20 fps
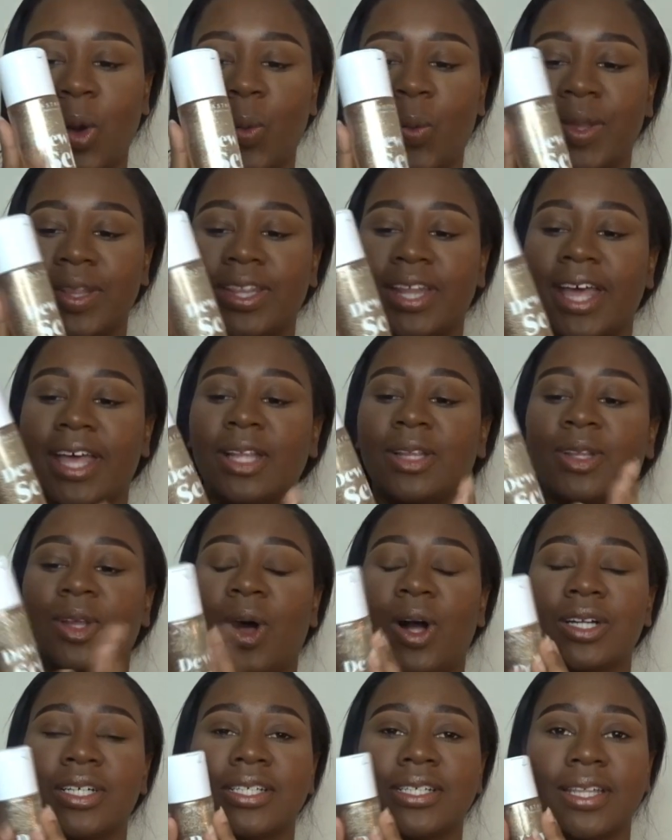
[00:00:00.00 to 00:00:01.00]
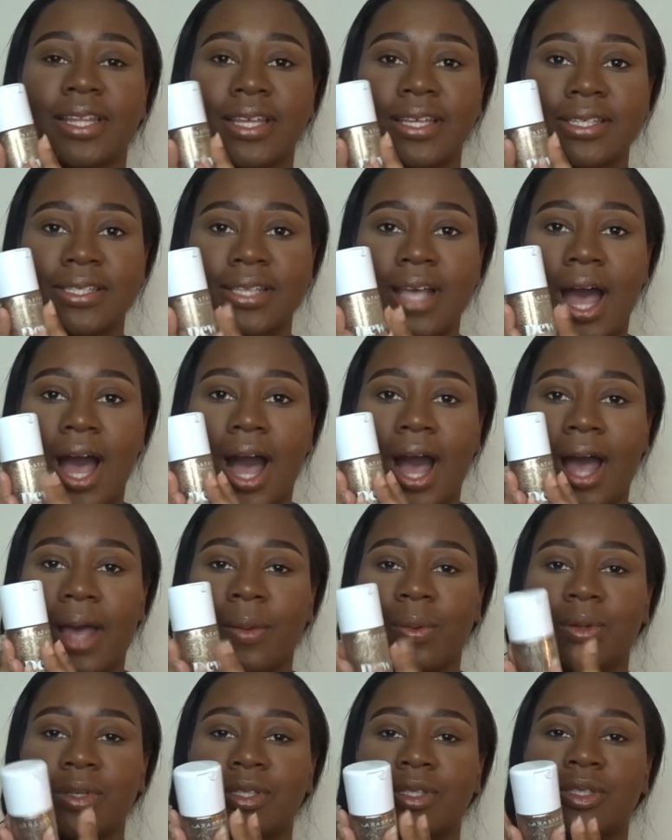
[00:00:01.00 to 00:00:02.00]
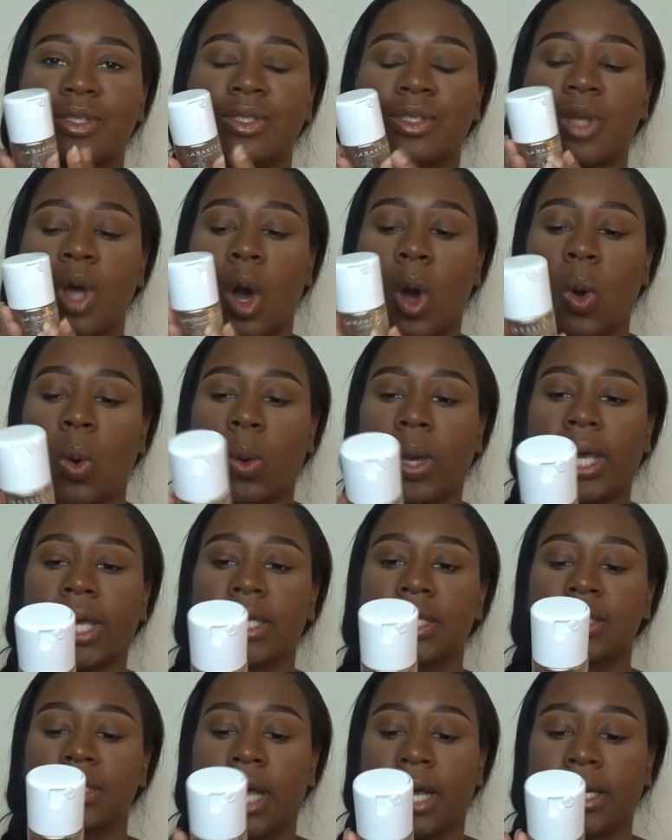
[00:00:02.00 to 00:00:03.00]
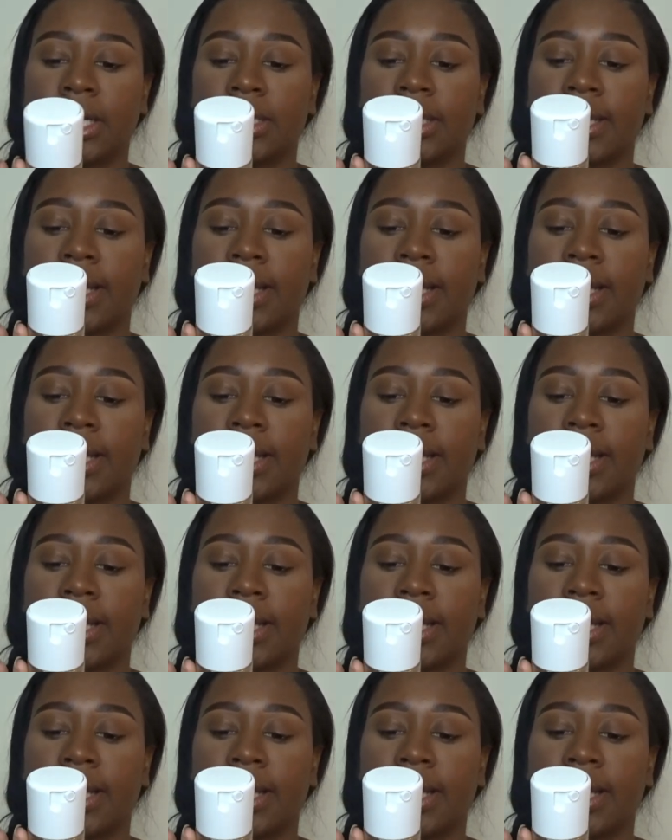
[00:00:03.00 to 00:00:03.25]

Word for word: When they launched this, I was so excited.